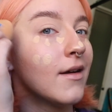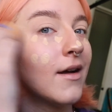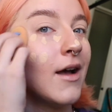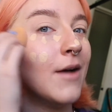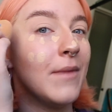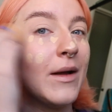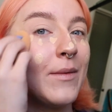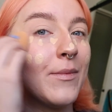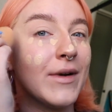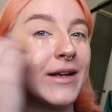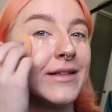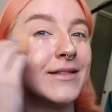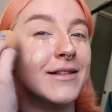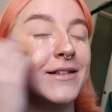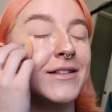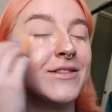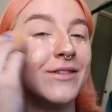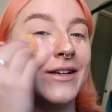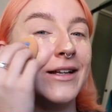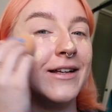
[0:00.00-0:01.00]
and my
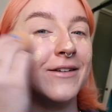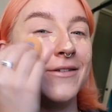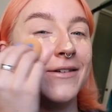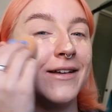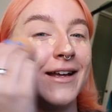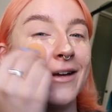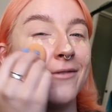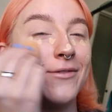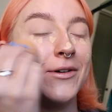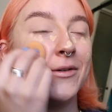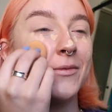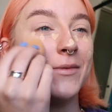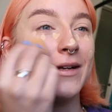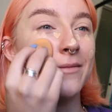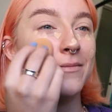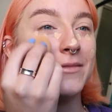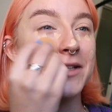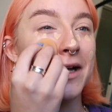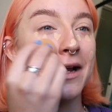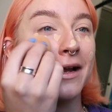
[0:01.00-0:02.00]
bracelet's really annoying everyone when
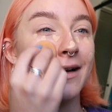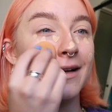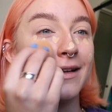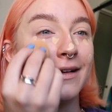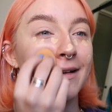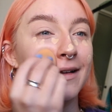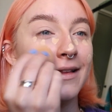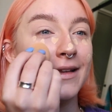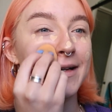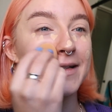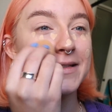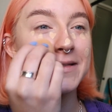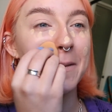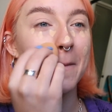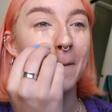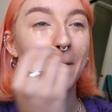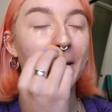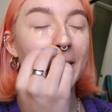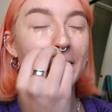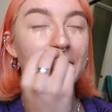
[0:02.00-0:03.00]
I'm jangling like this,
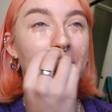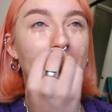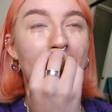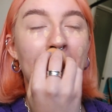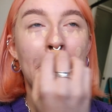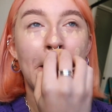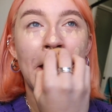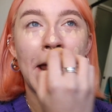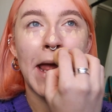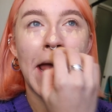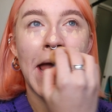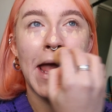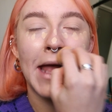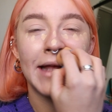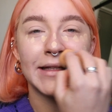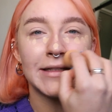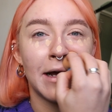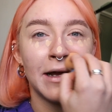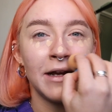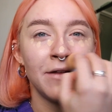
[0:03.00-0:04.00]
because
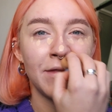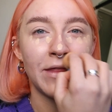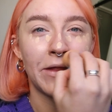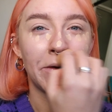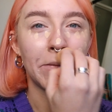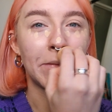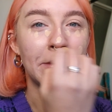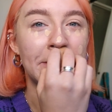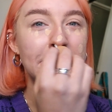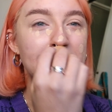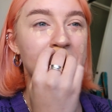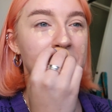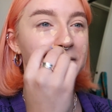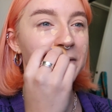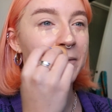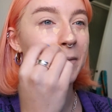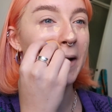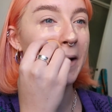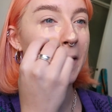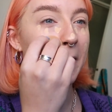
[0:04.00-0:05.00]
it's kind of therapeutic
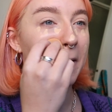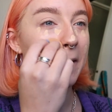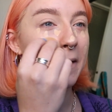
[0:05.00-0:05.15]
for me.